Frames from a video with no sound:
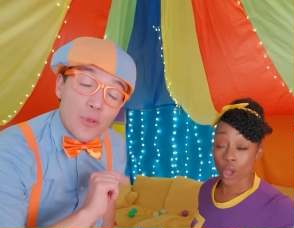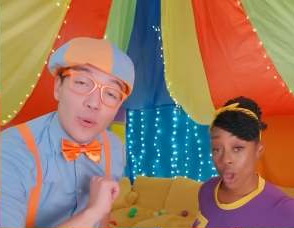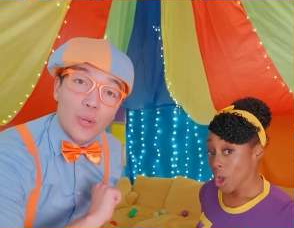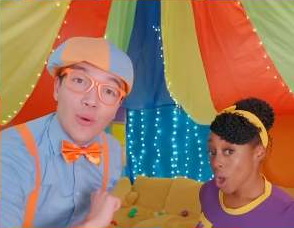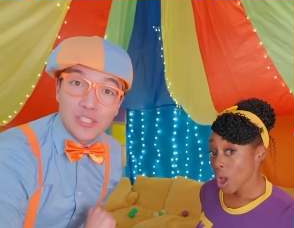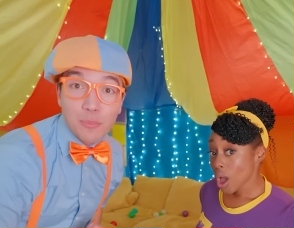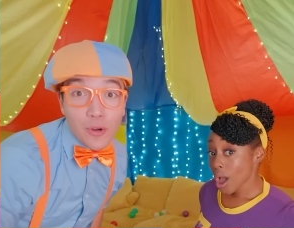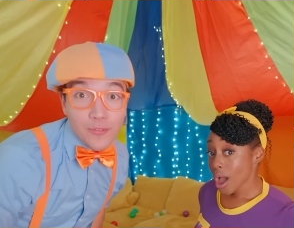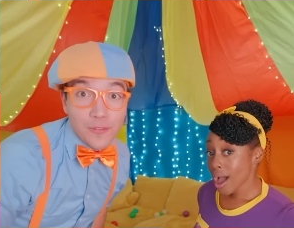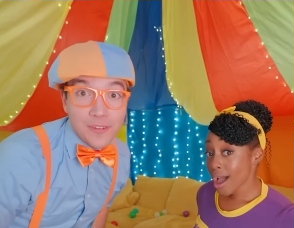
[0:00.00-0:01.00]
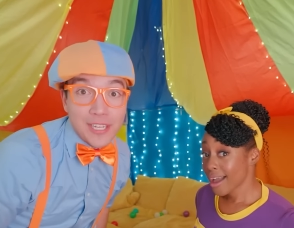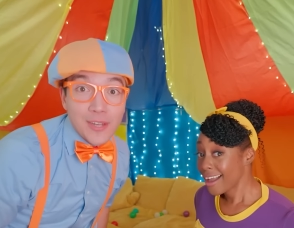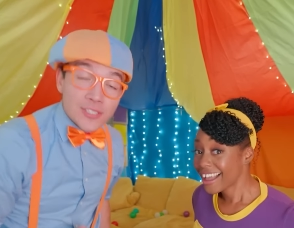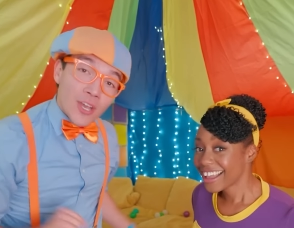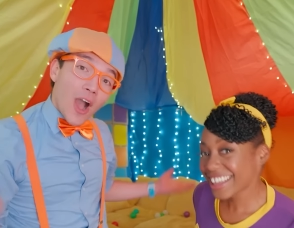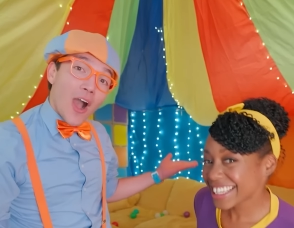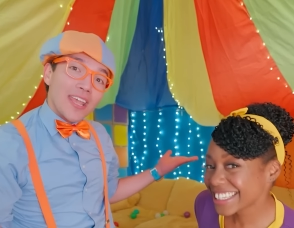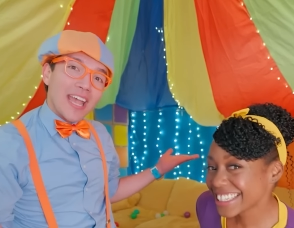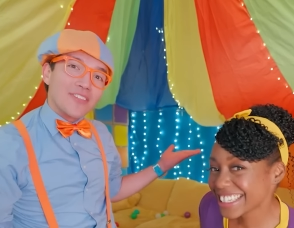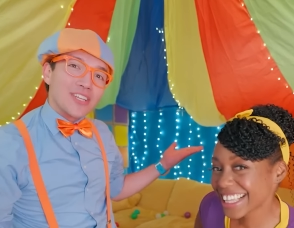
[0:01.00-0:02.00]
Speaker 1: you want to watch more of our videos, all
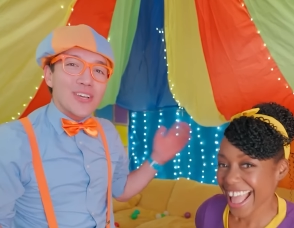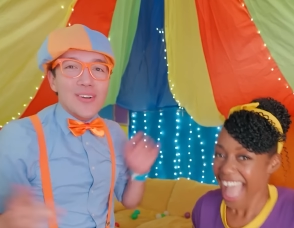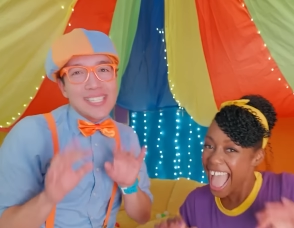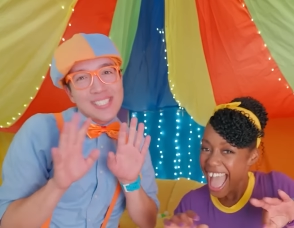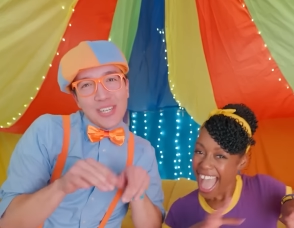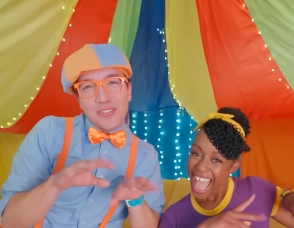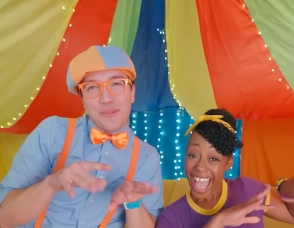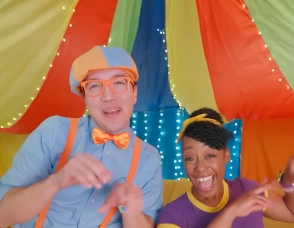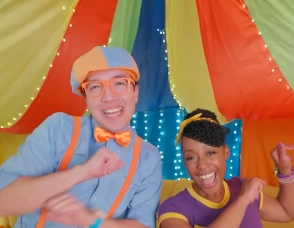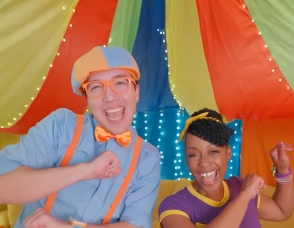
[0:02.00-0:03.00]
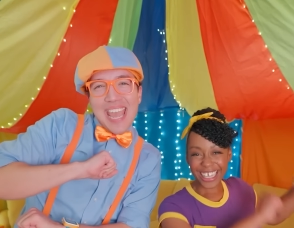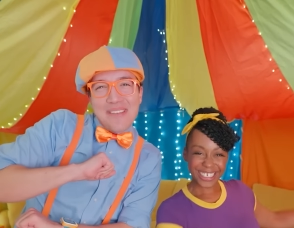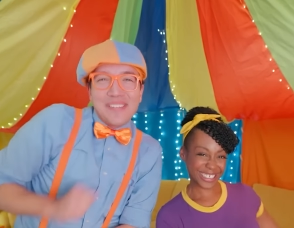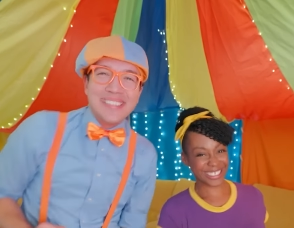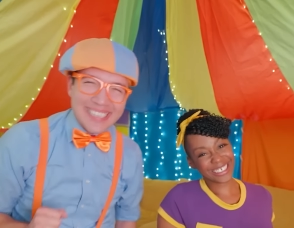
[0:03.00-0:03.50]
you have to do is search for my name.